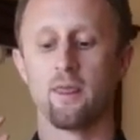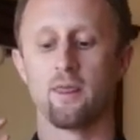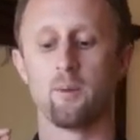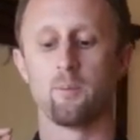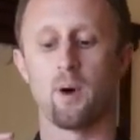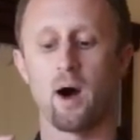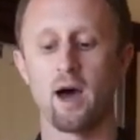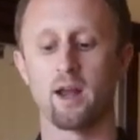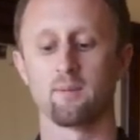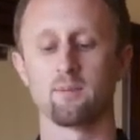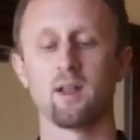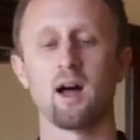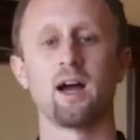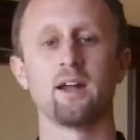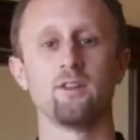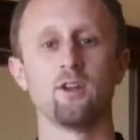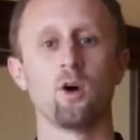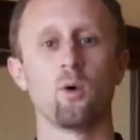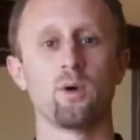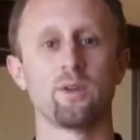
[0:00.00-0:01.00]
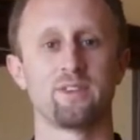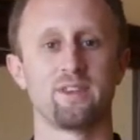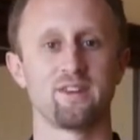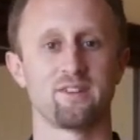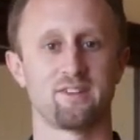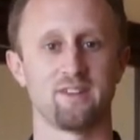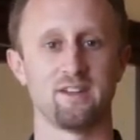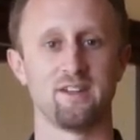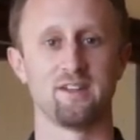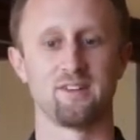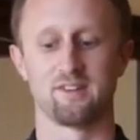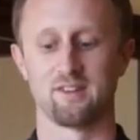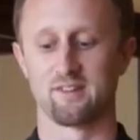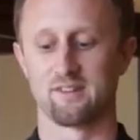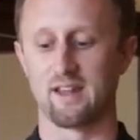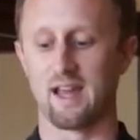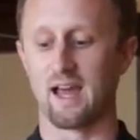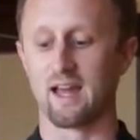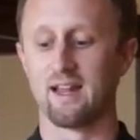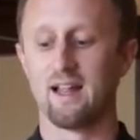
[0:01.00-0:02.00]
The bottom line though with this
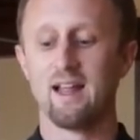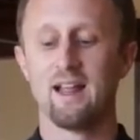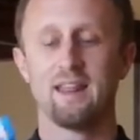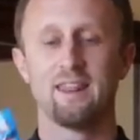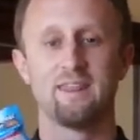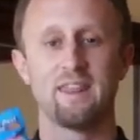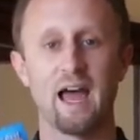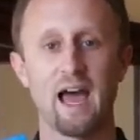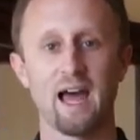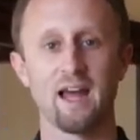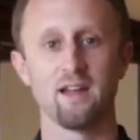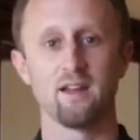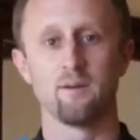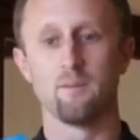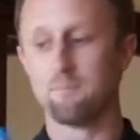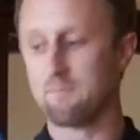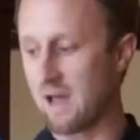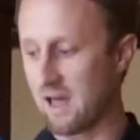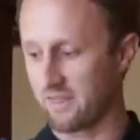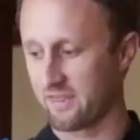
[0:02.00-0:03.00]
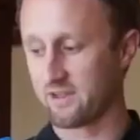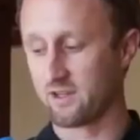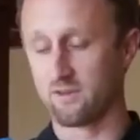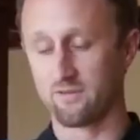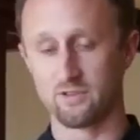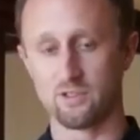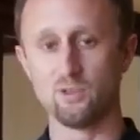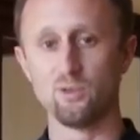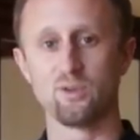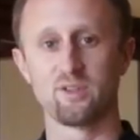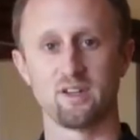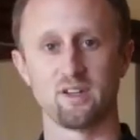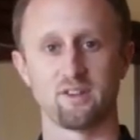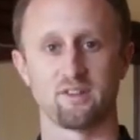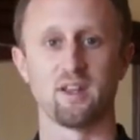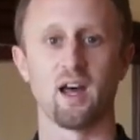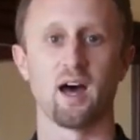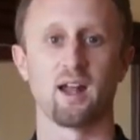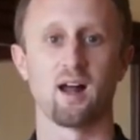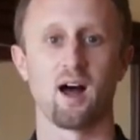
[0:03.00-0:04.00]
is that that method of use
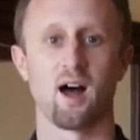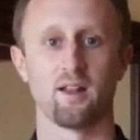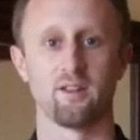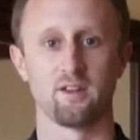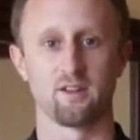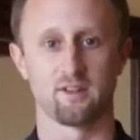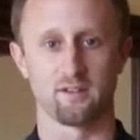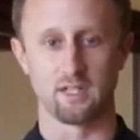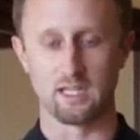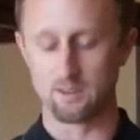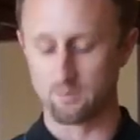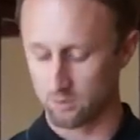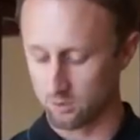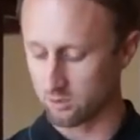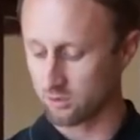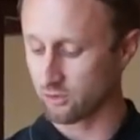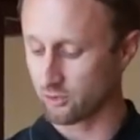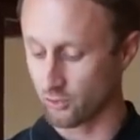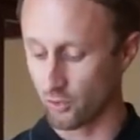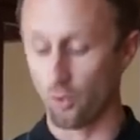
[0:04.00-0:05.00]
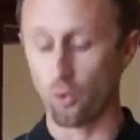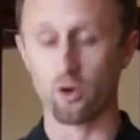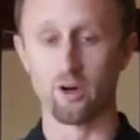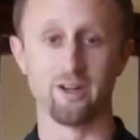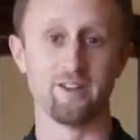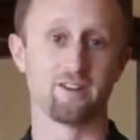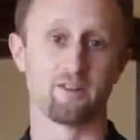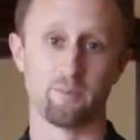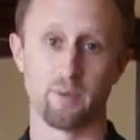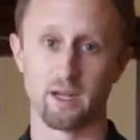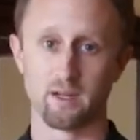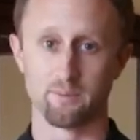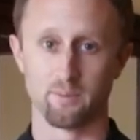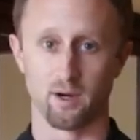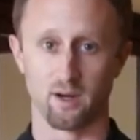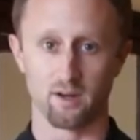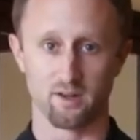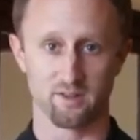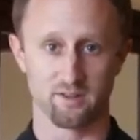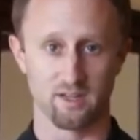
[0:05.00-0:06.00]
is not on this label, nor is bed
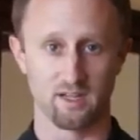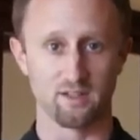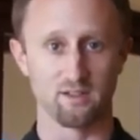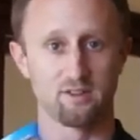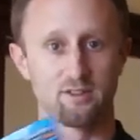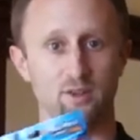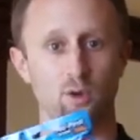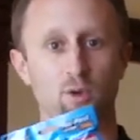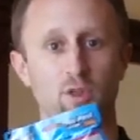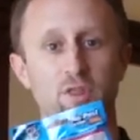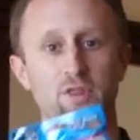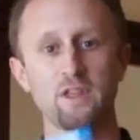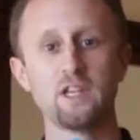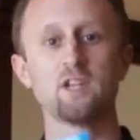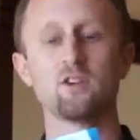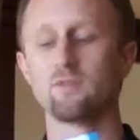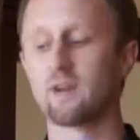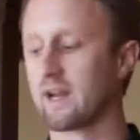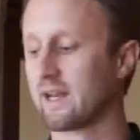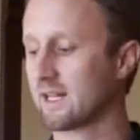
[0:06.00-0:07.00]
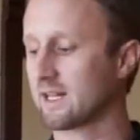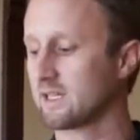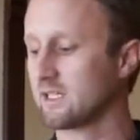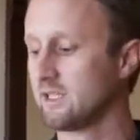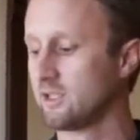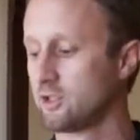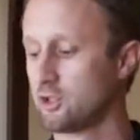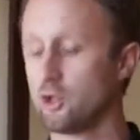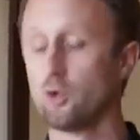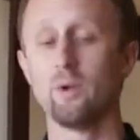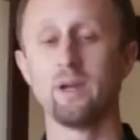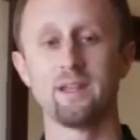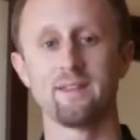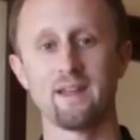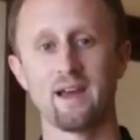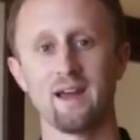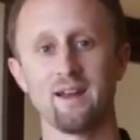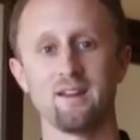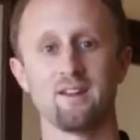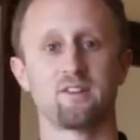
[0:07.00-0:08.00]
bugs. And so theoretically doing
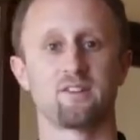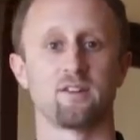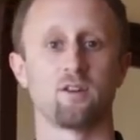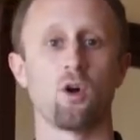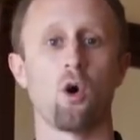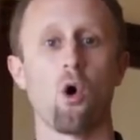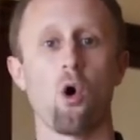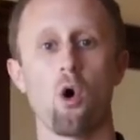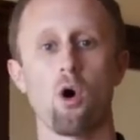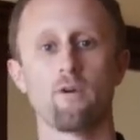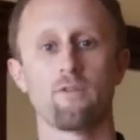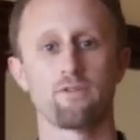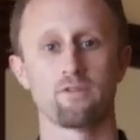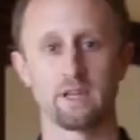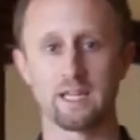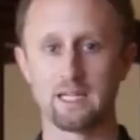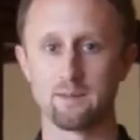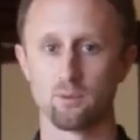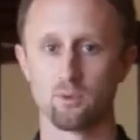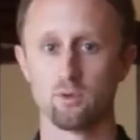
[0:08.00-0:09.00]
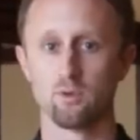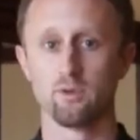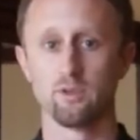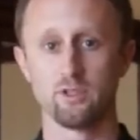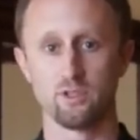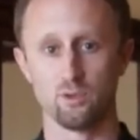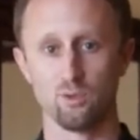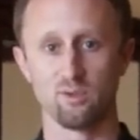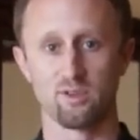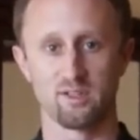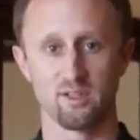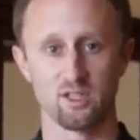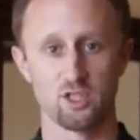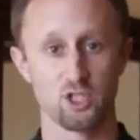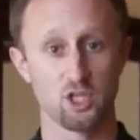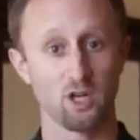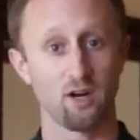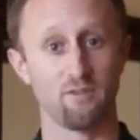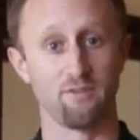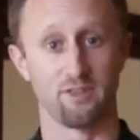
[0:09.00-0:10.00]
that is an off-label
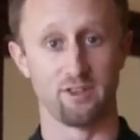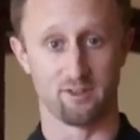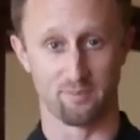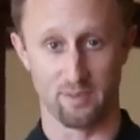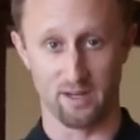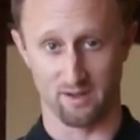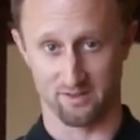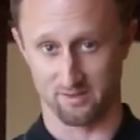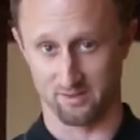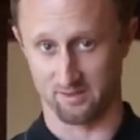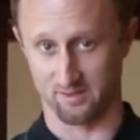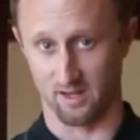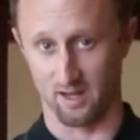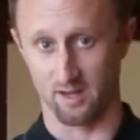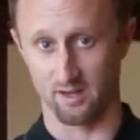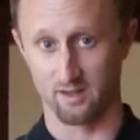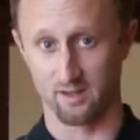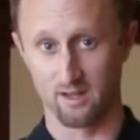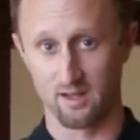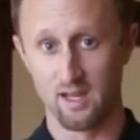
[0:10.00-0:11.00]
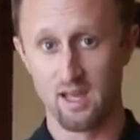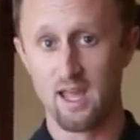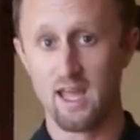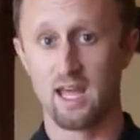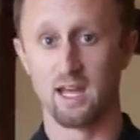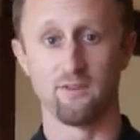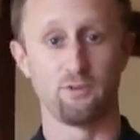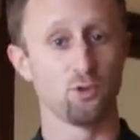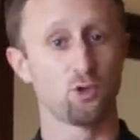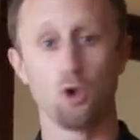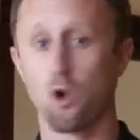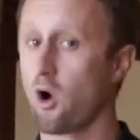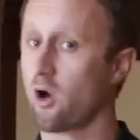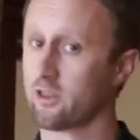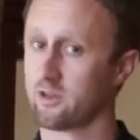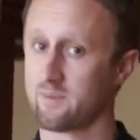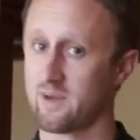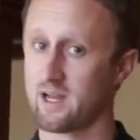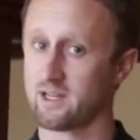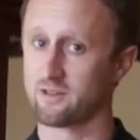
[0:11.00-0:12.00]
usage of this pesticide. And if you
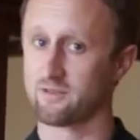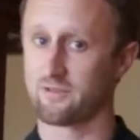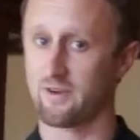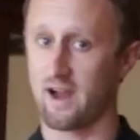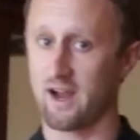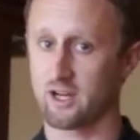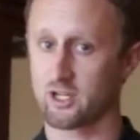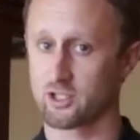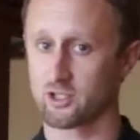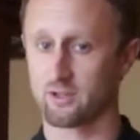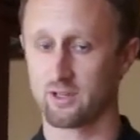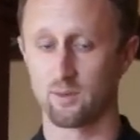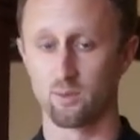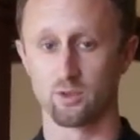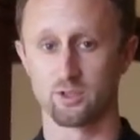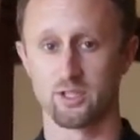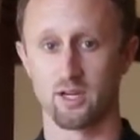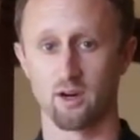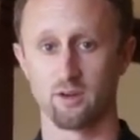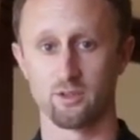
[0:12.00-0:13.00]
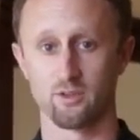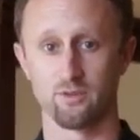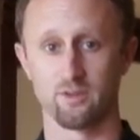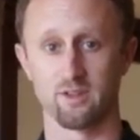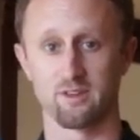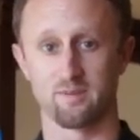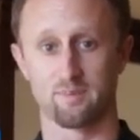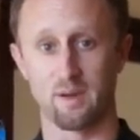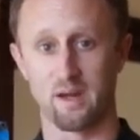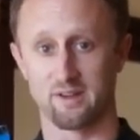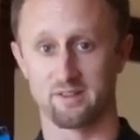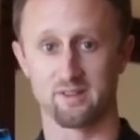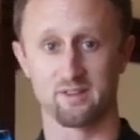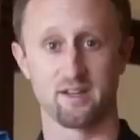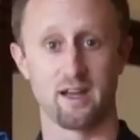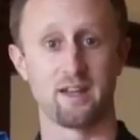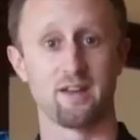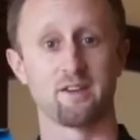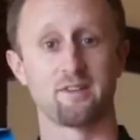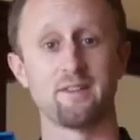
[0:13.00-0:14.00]
call the manufacturer, they will tell you this
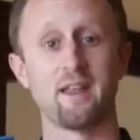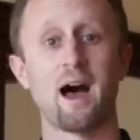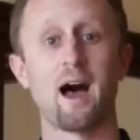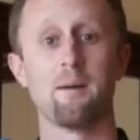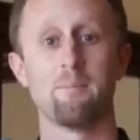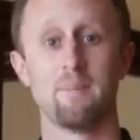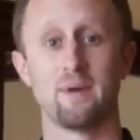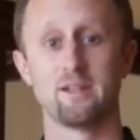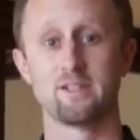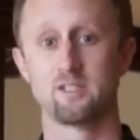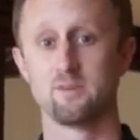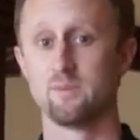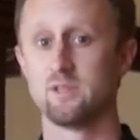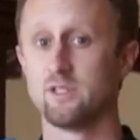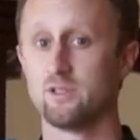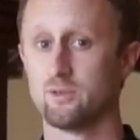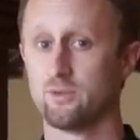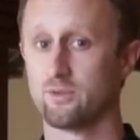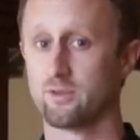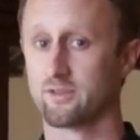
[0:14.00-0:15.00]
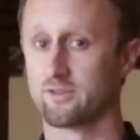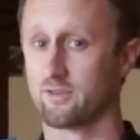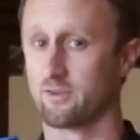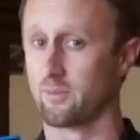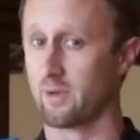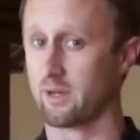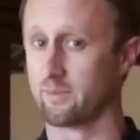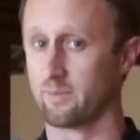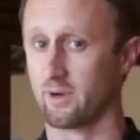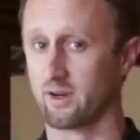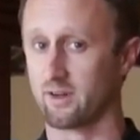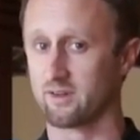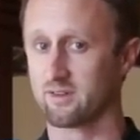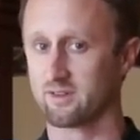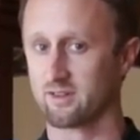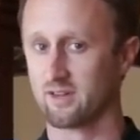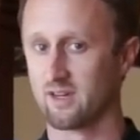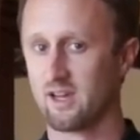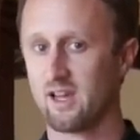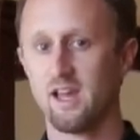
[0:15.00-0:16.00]
pesticide is not meant to be used for bed
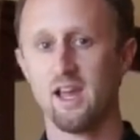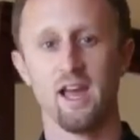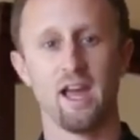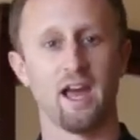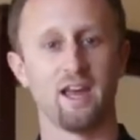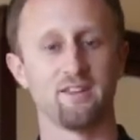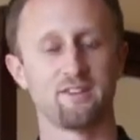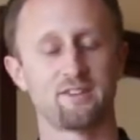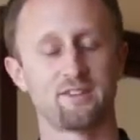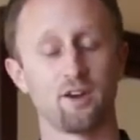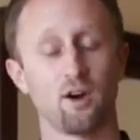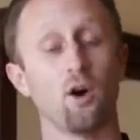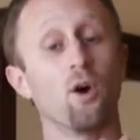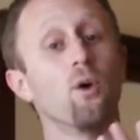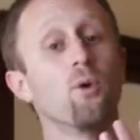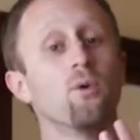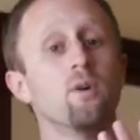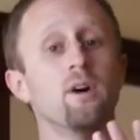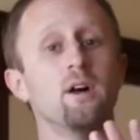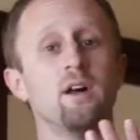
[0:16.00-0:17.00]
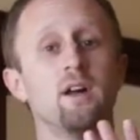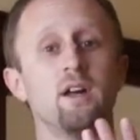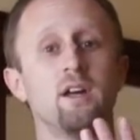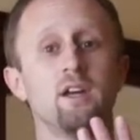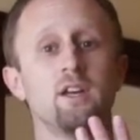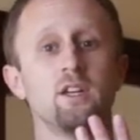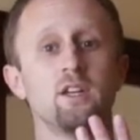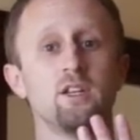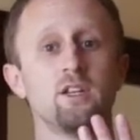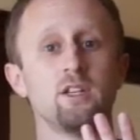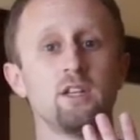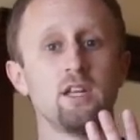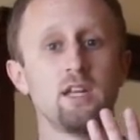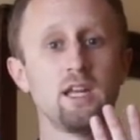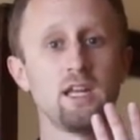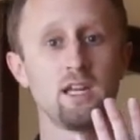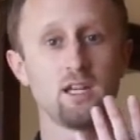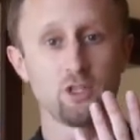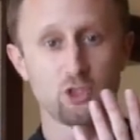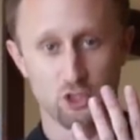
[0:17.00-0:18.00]
bugs. And so
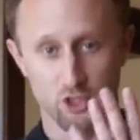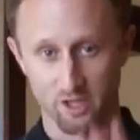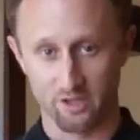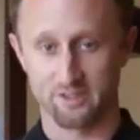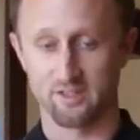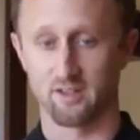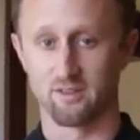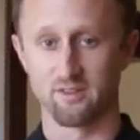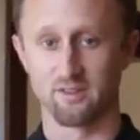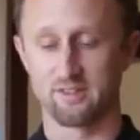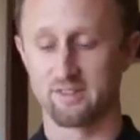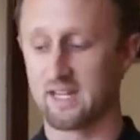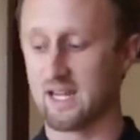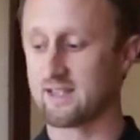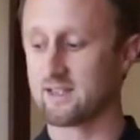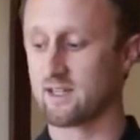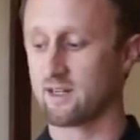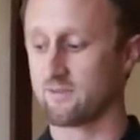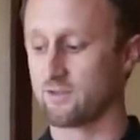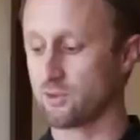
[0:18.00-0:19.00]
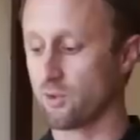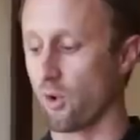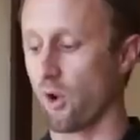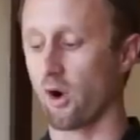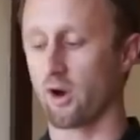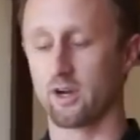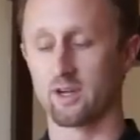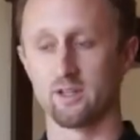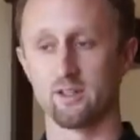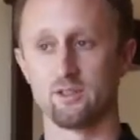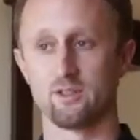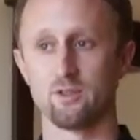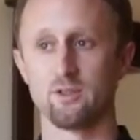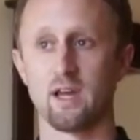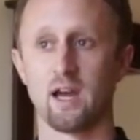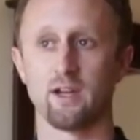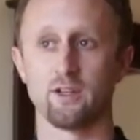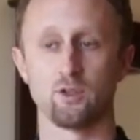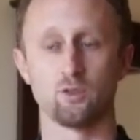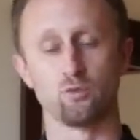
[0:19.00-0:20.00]
just understand that if you are going to do
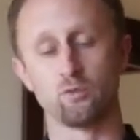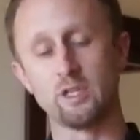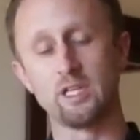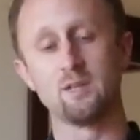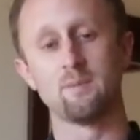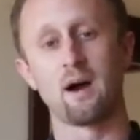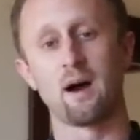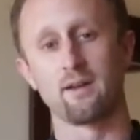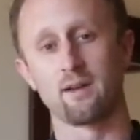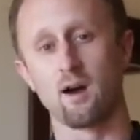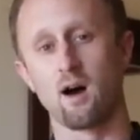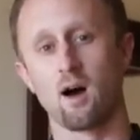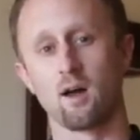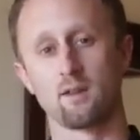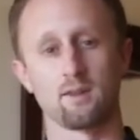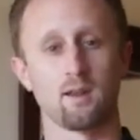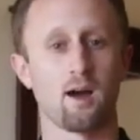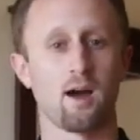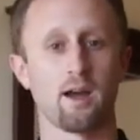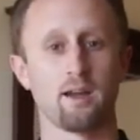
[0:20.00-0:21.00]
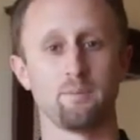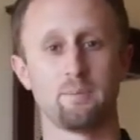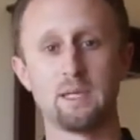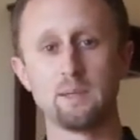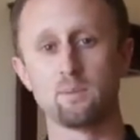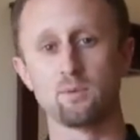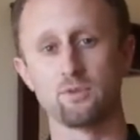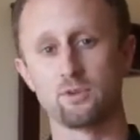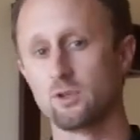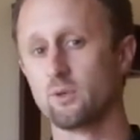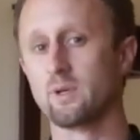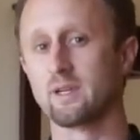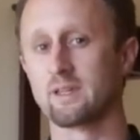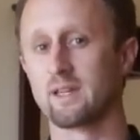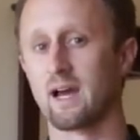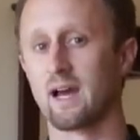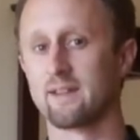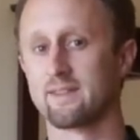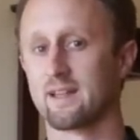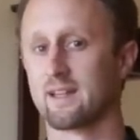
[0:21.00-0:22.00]
that and you read about it online, people doing
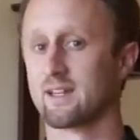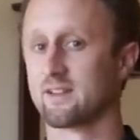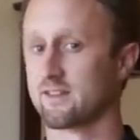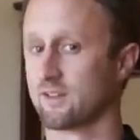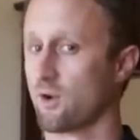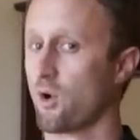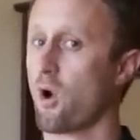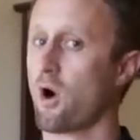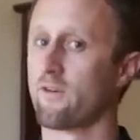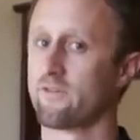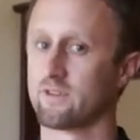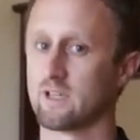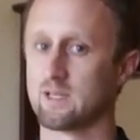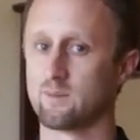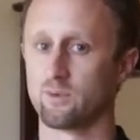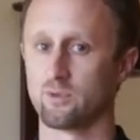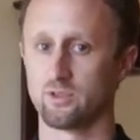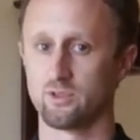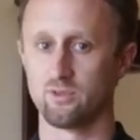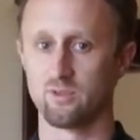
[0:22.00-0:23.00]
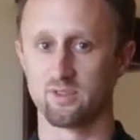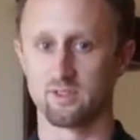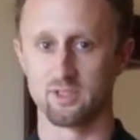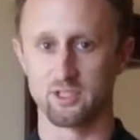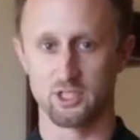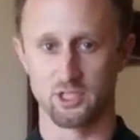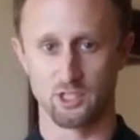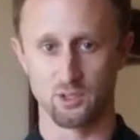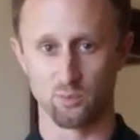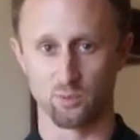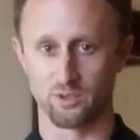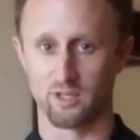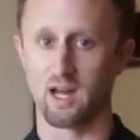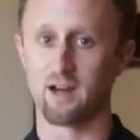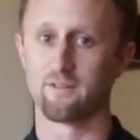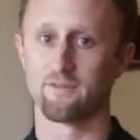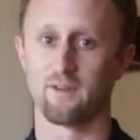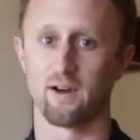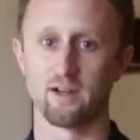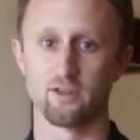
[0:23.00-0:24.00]
that, that it's an off-label usage and you will
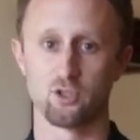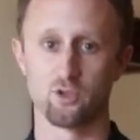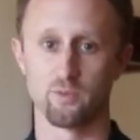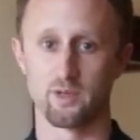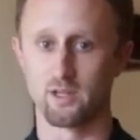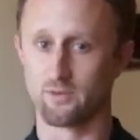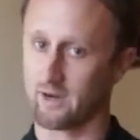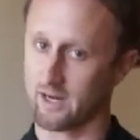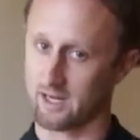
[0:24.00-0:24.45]
not find too many